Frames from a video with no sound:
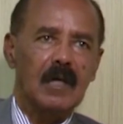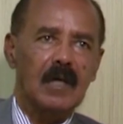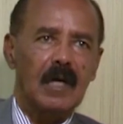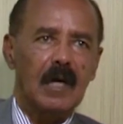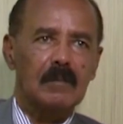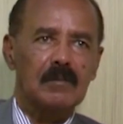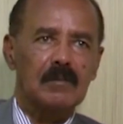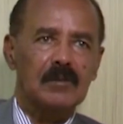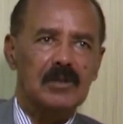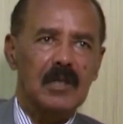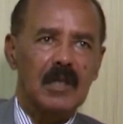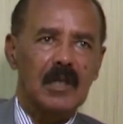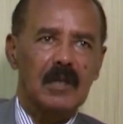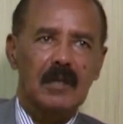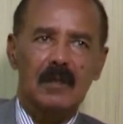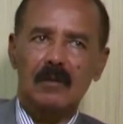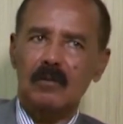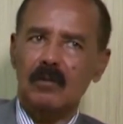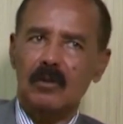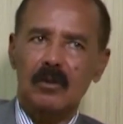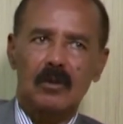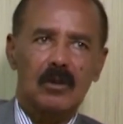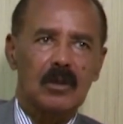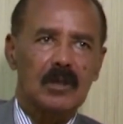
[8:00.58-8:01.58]
abstaining
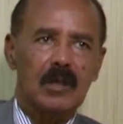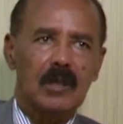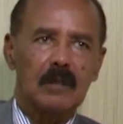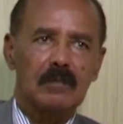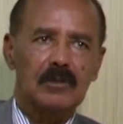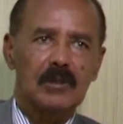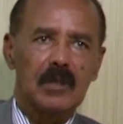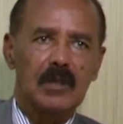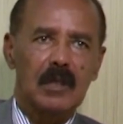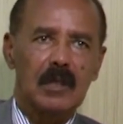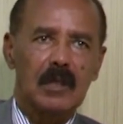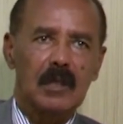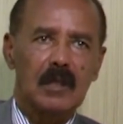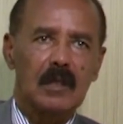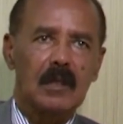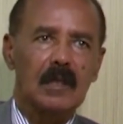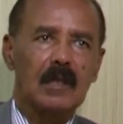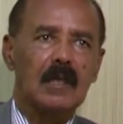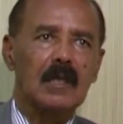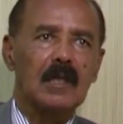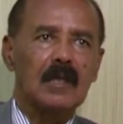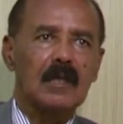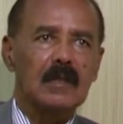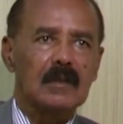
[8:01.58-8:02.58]
or not abstaining.
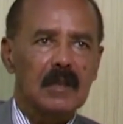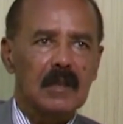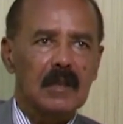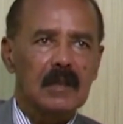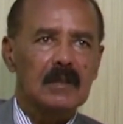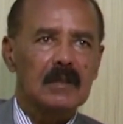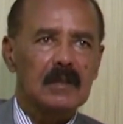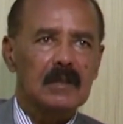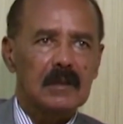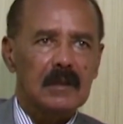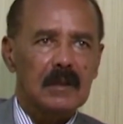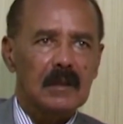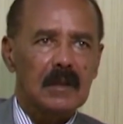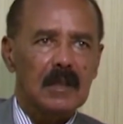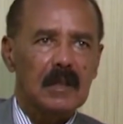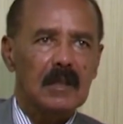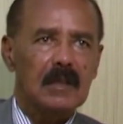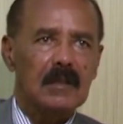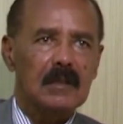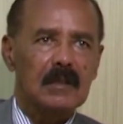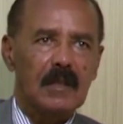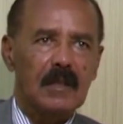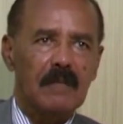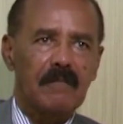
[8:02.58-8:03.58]
This
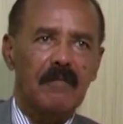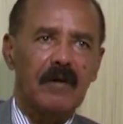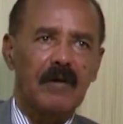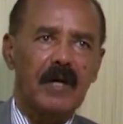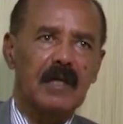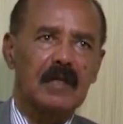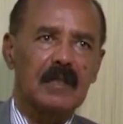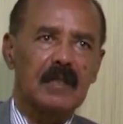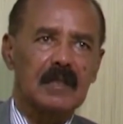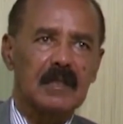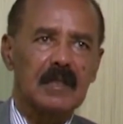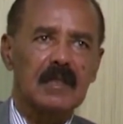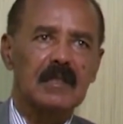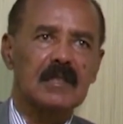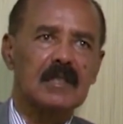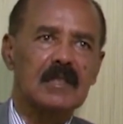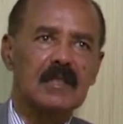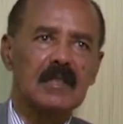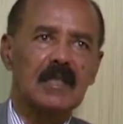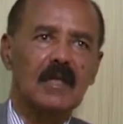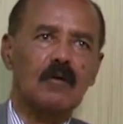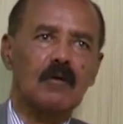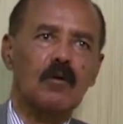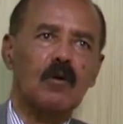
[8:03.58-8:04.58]
is a fight. This
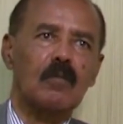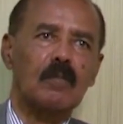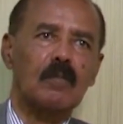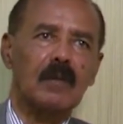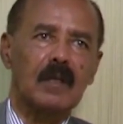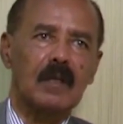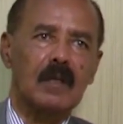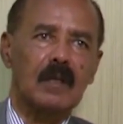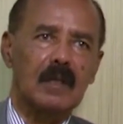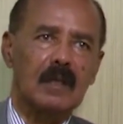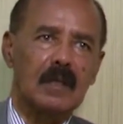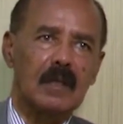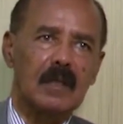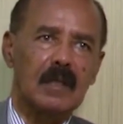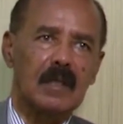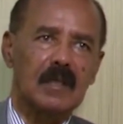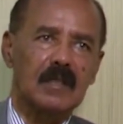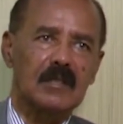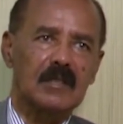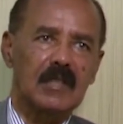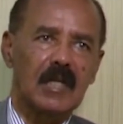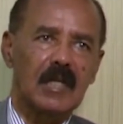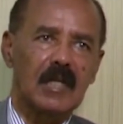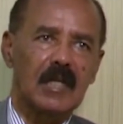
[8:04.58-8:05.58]
is a global
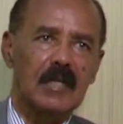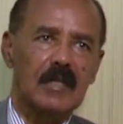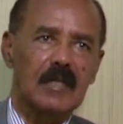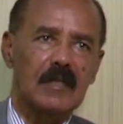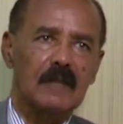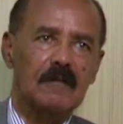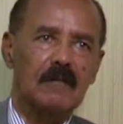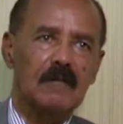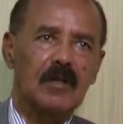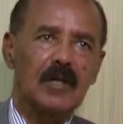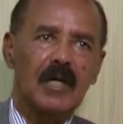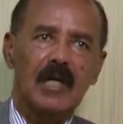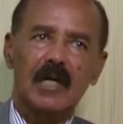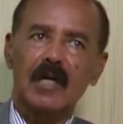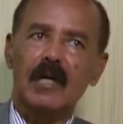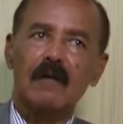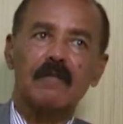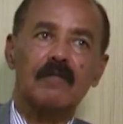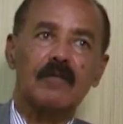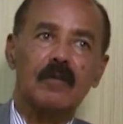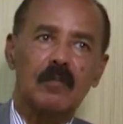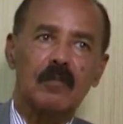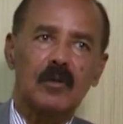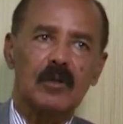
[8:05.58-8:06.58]
challenge. And
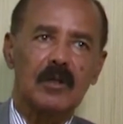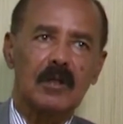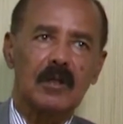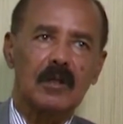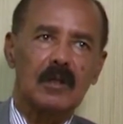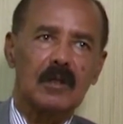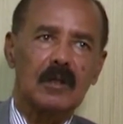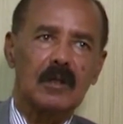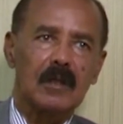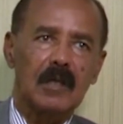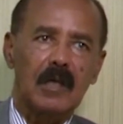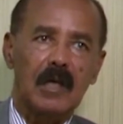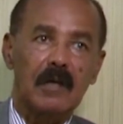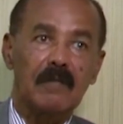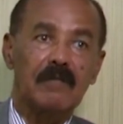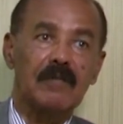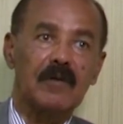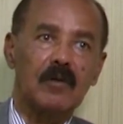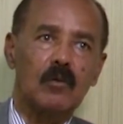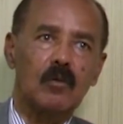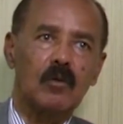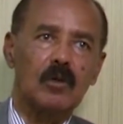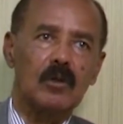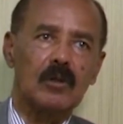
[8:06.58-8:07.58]
everybody,
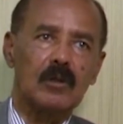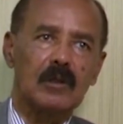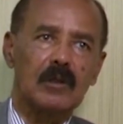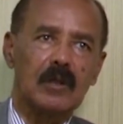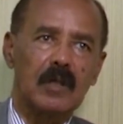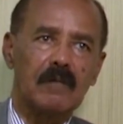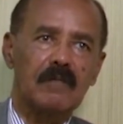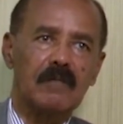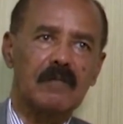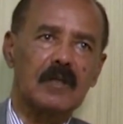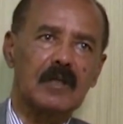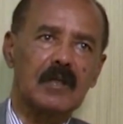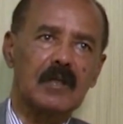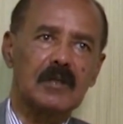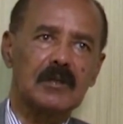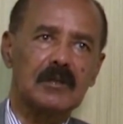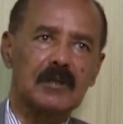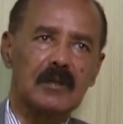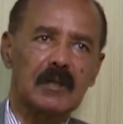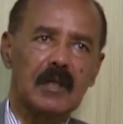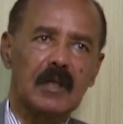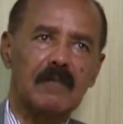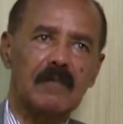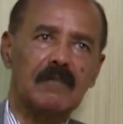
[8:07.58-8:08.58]
every world, every
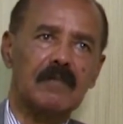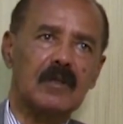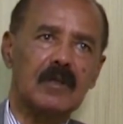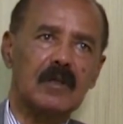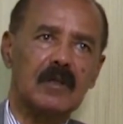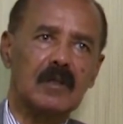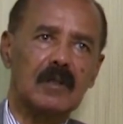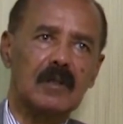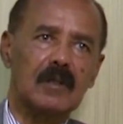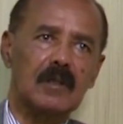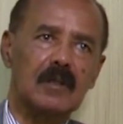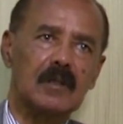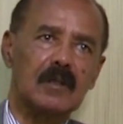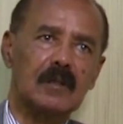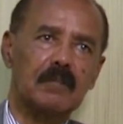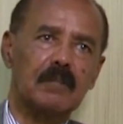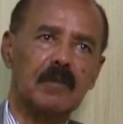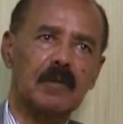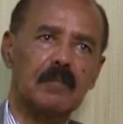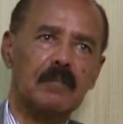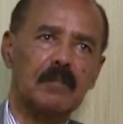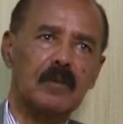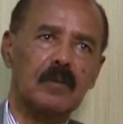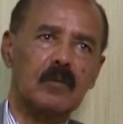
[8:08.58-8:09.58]
nation, every
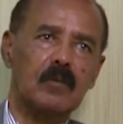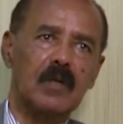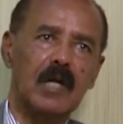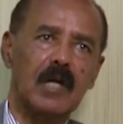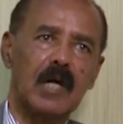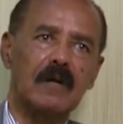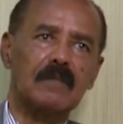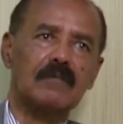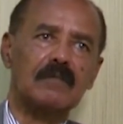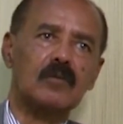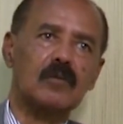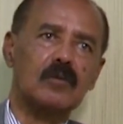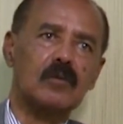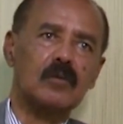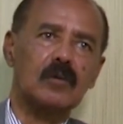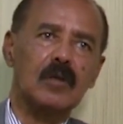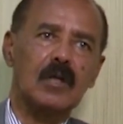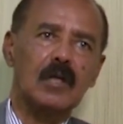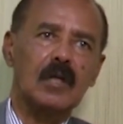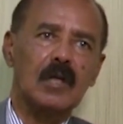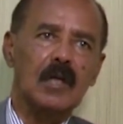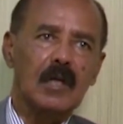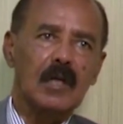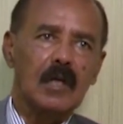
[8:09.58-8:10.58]
people will have to
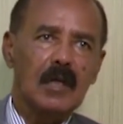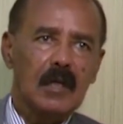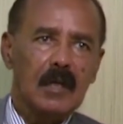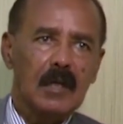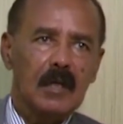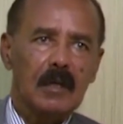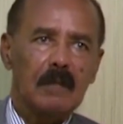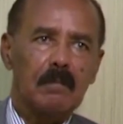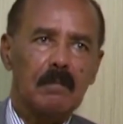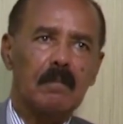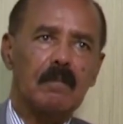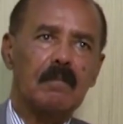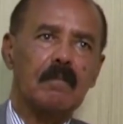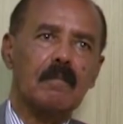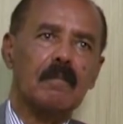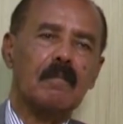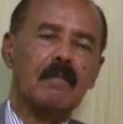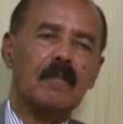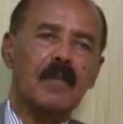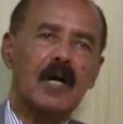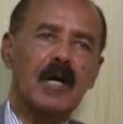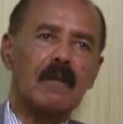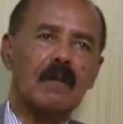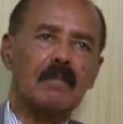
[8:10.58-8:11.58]

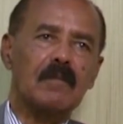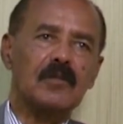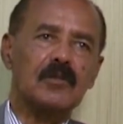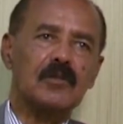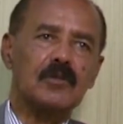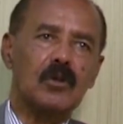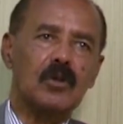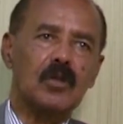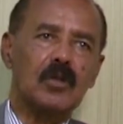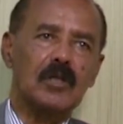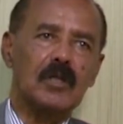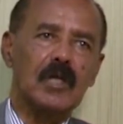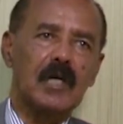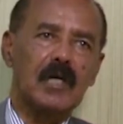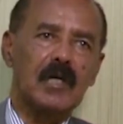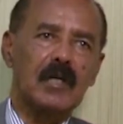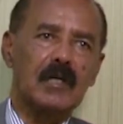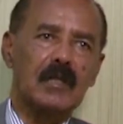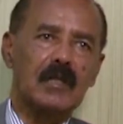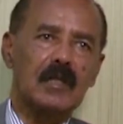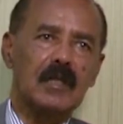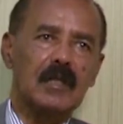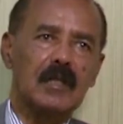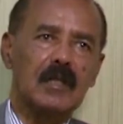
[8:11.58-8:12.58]
come in
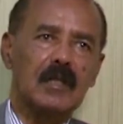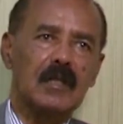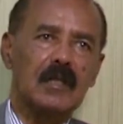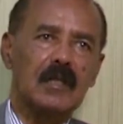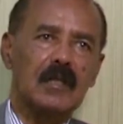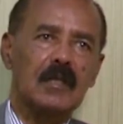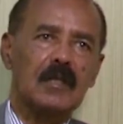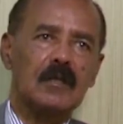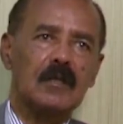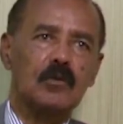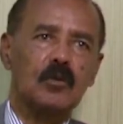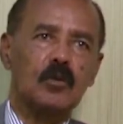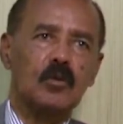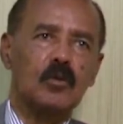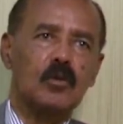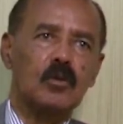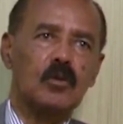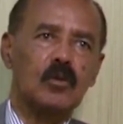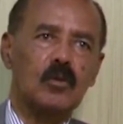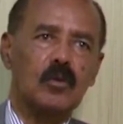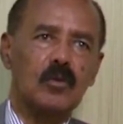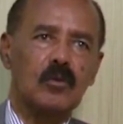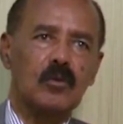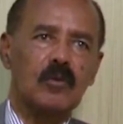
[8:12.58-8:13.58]
solidarity
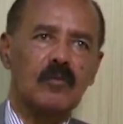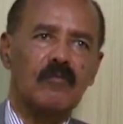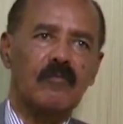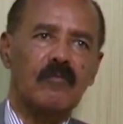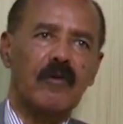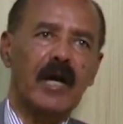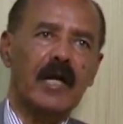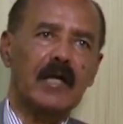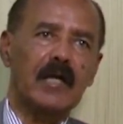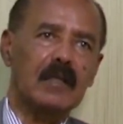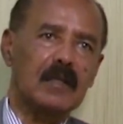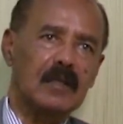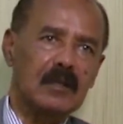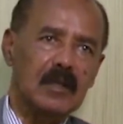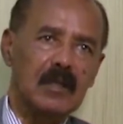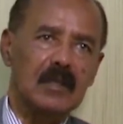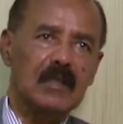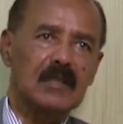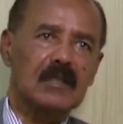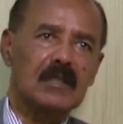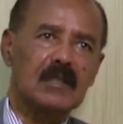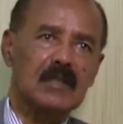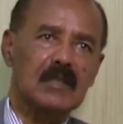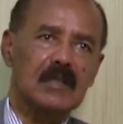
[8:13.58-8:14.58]
to fight
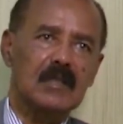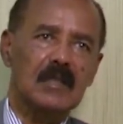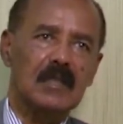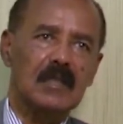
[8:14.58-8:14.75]
this